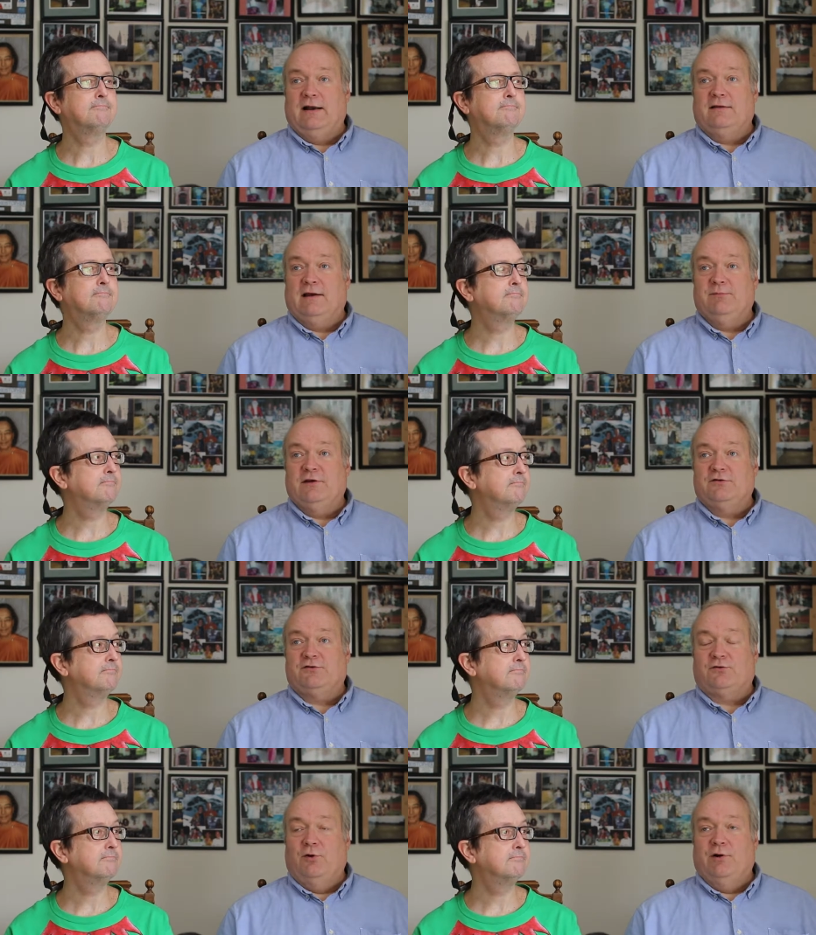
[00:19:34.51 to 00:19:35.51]
Speaker 1: of times they
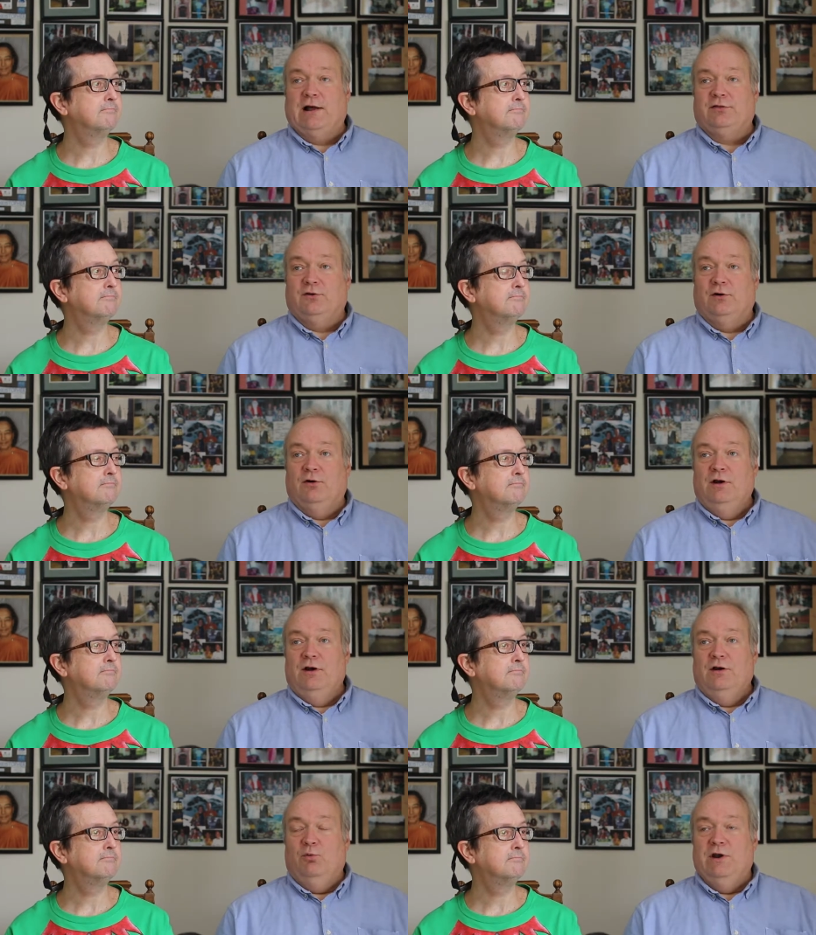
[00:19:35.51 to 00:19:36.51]
just throw it out their
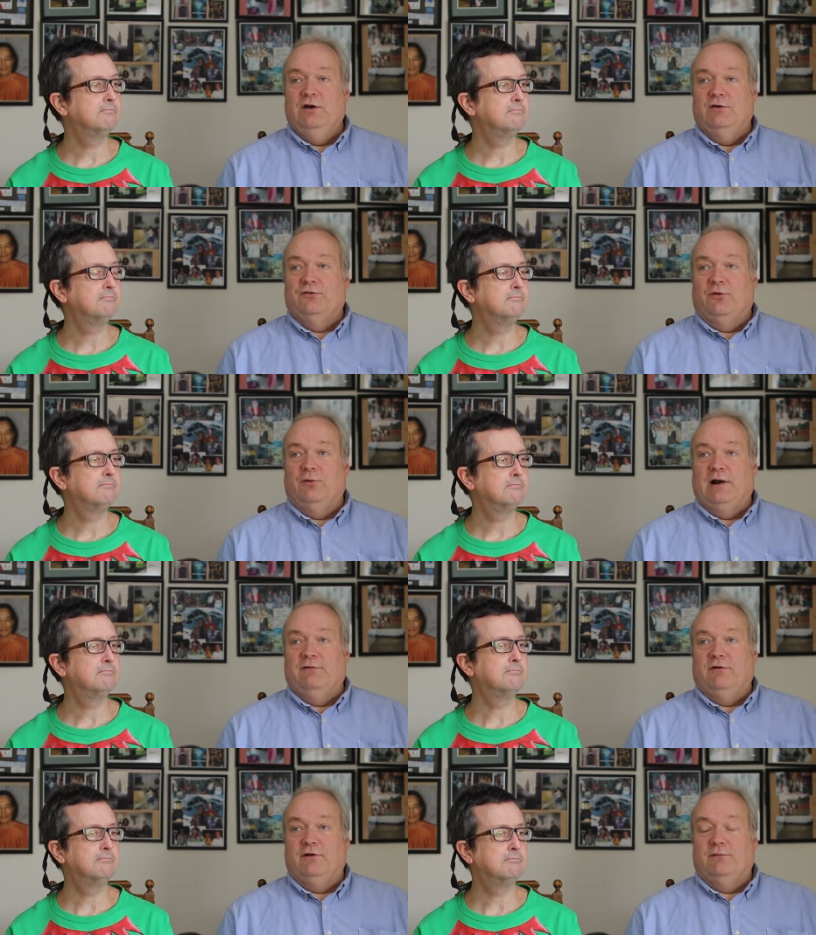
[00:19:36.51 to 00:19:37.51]
windows or
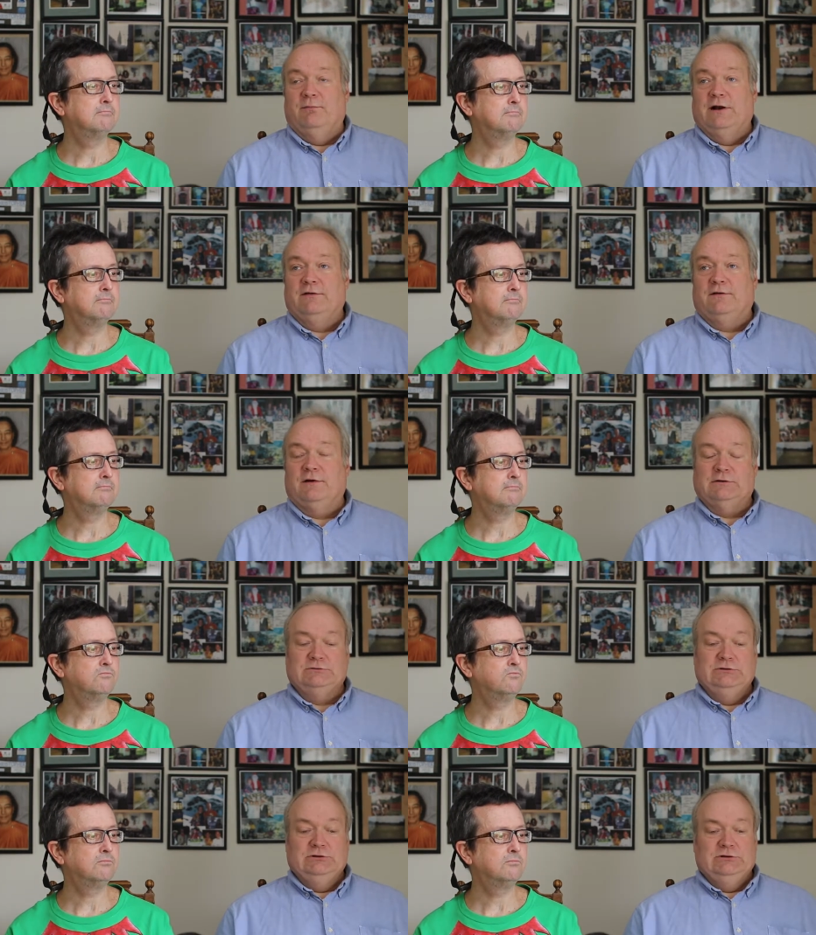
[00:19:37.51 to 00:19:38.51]
whatever. And but uh,
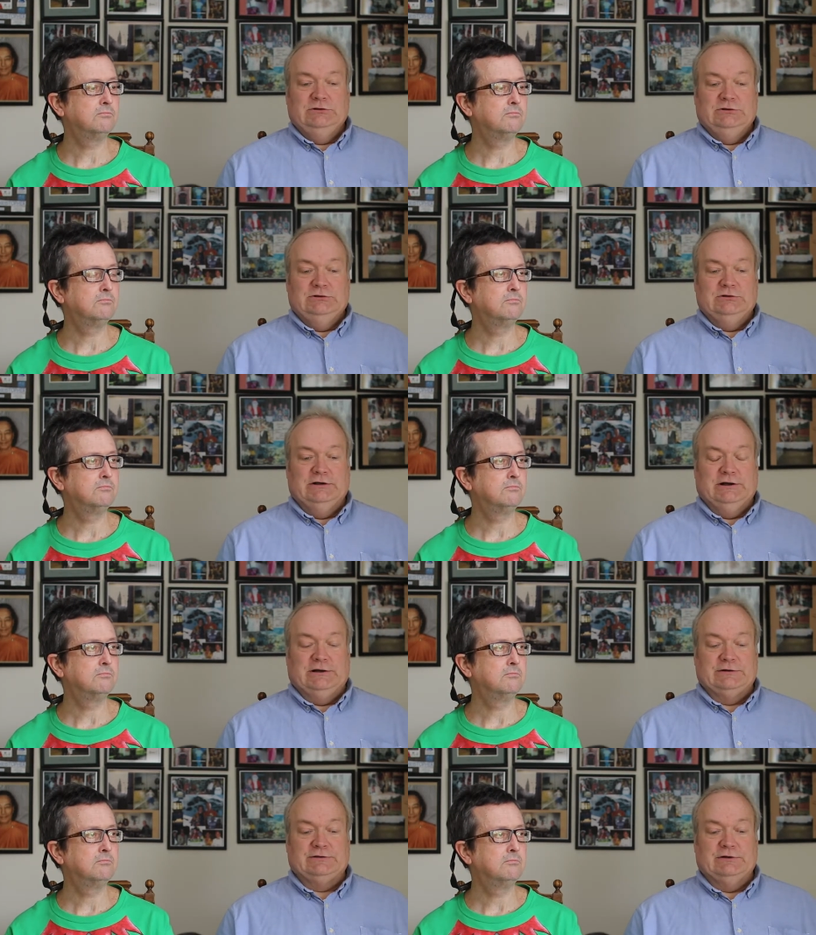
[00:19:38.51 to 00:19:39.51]

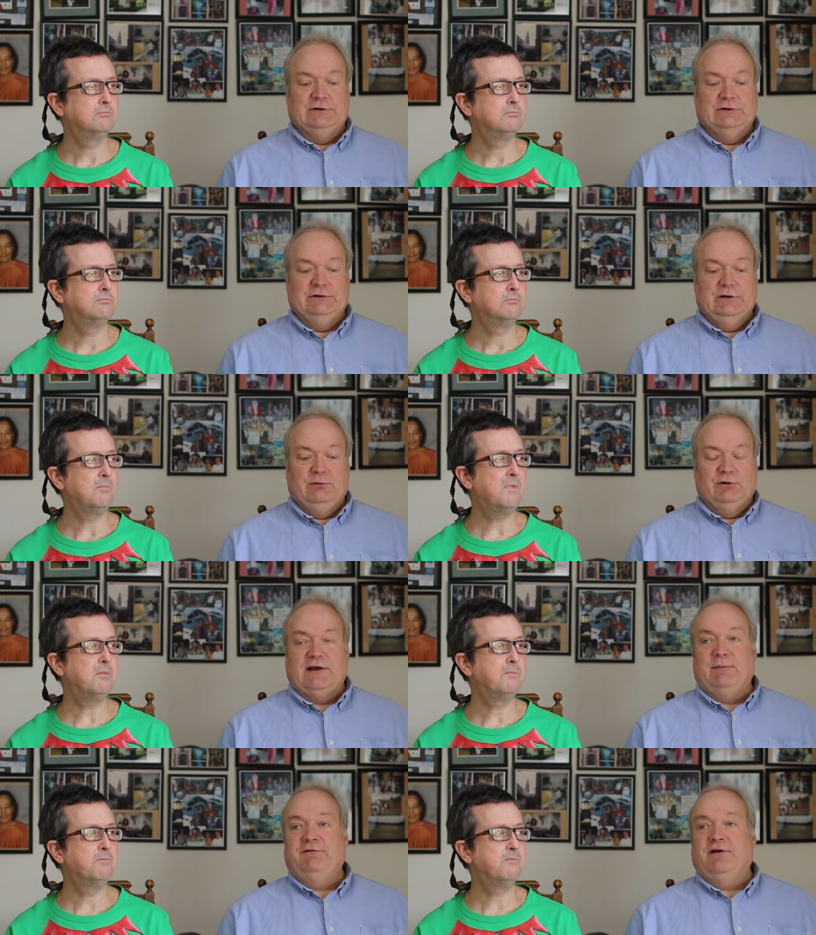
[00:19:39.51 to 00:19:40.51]
yeah, so one Maybe.
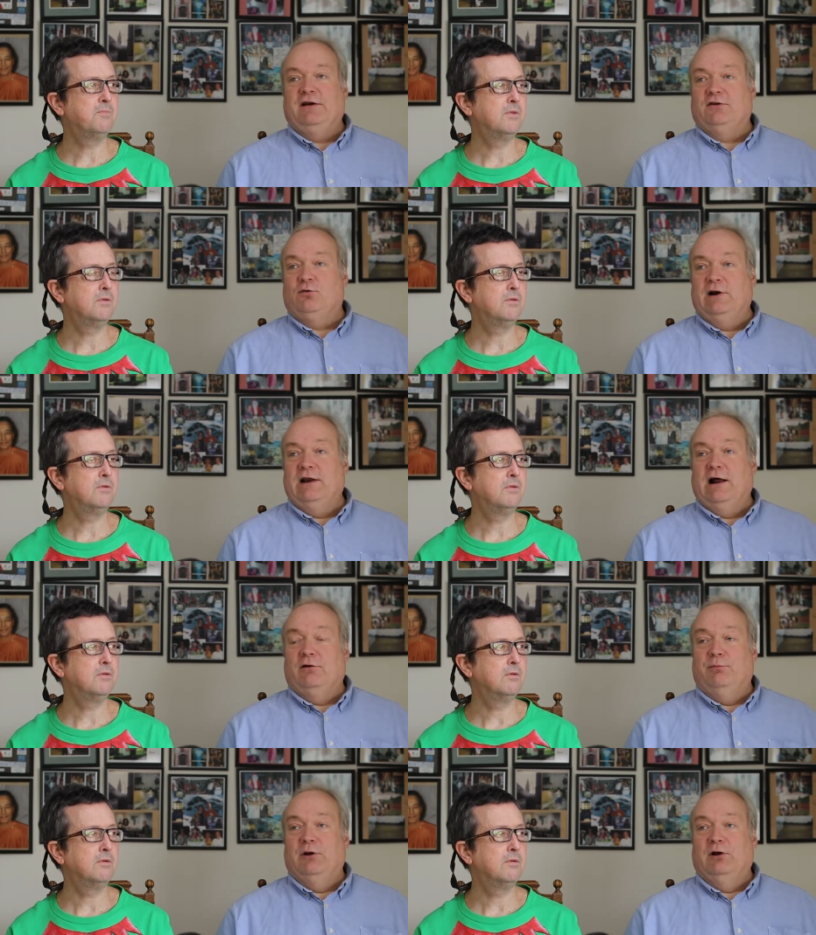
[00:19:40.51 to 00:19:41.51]
time I found a twenty
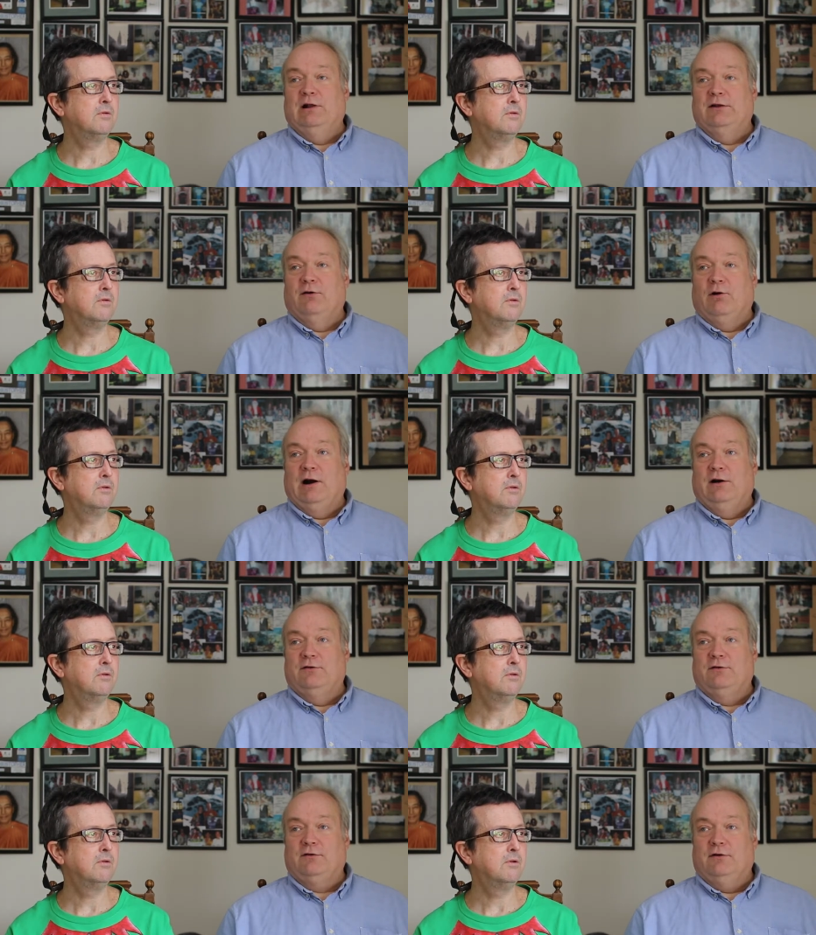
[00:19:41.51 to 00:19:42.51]
dollar bill on the ground,
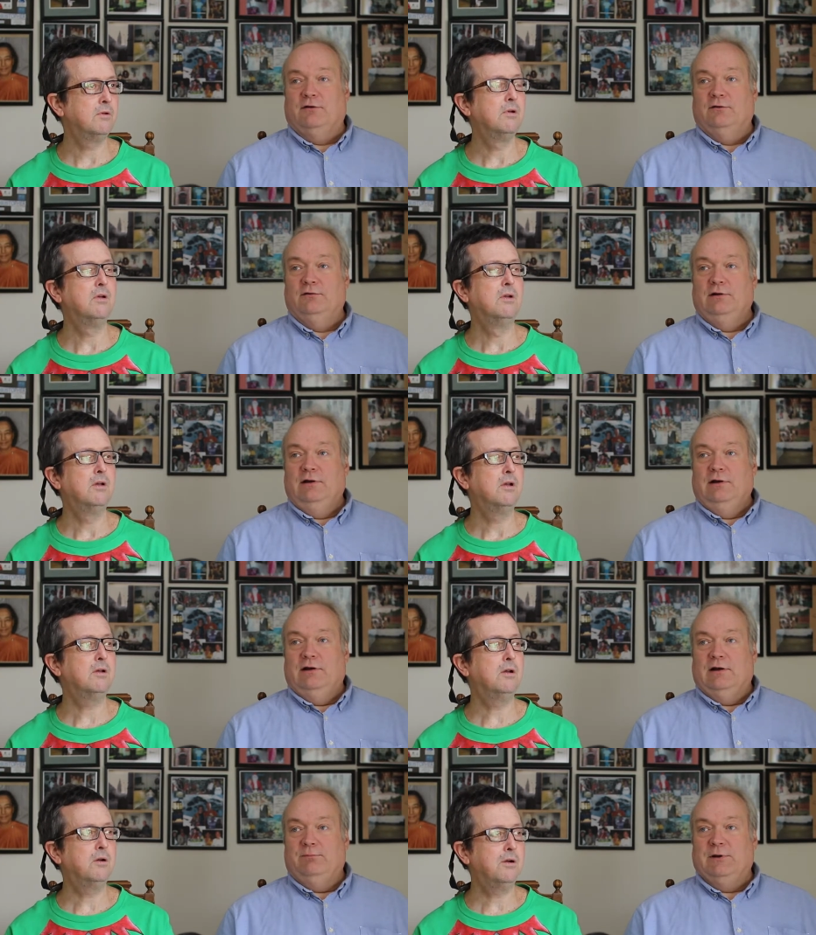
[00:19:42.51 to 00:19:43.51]
so
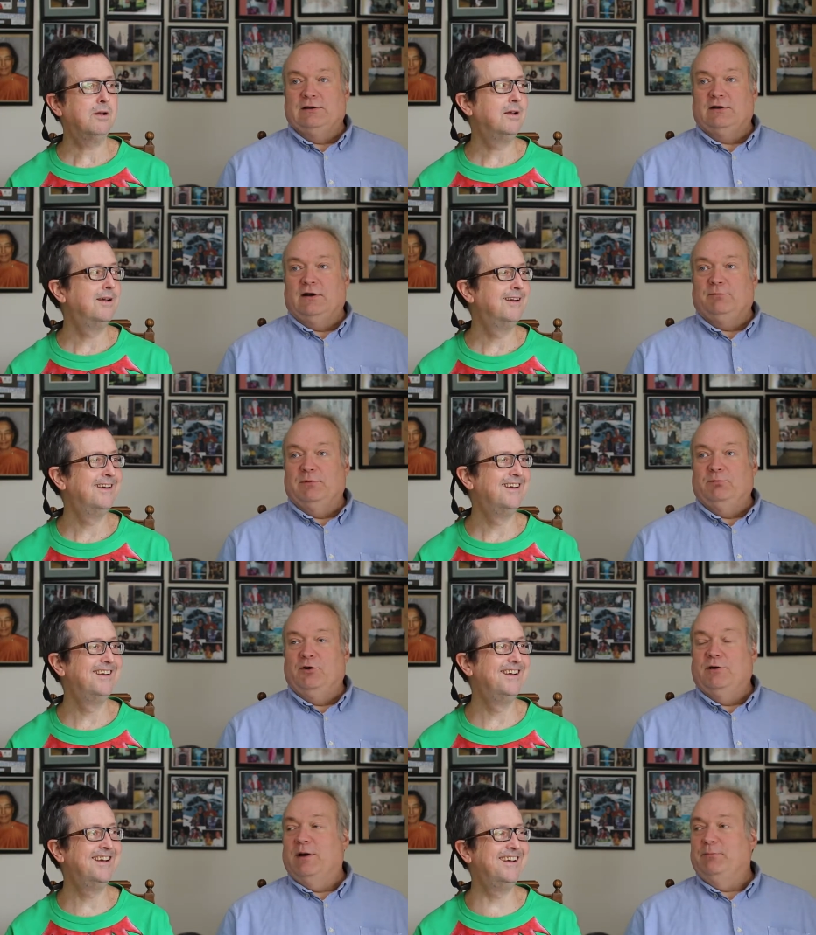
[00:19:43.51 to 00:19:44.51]
I picked it up and put it
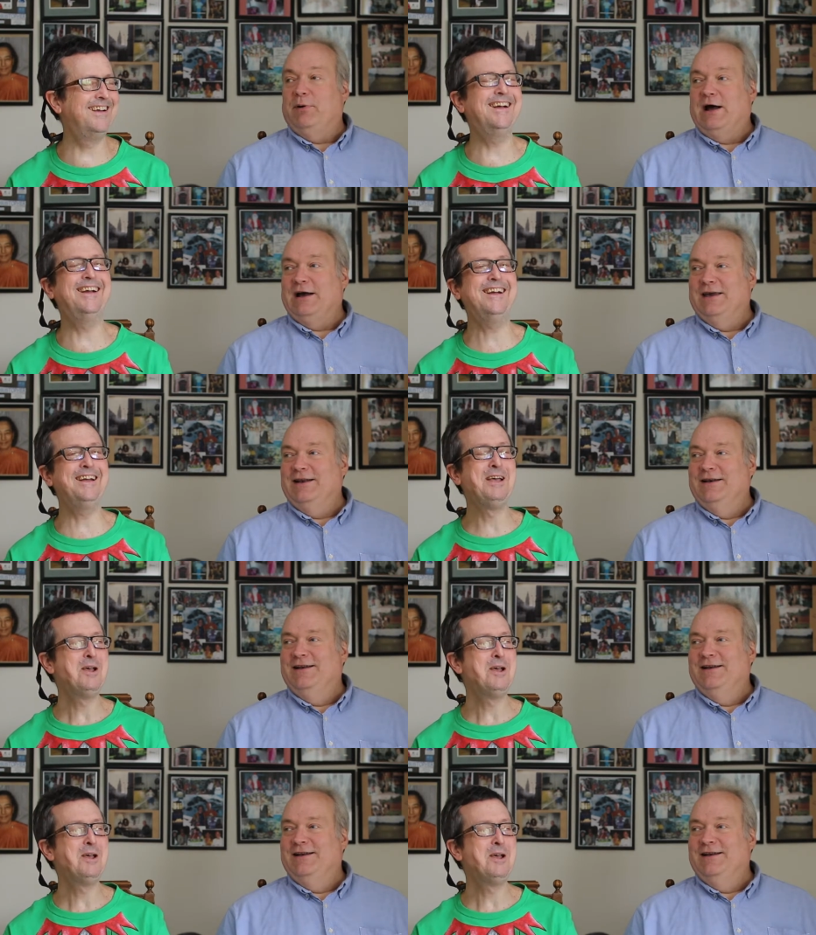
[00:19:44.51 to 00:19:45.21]
in my pocket.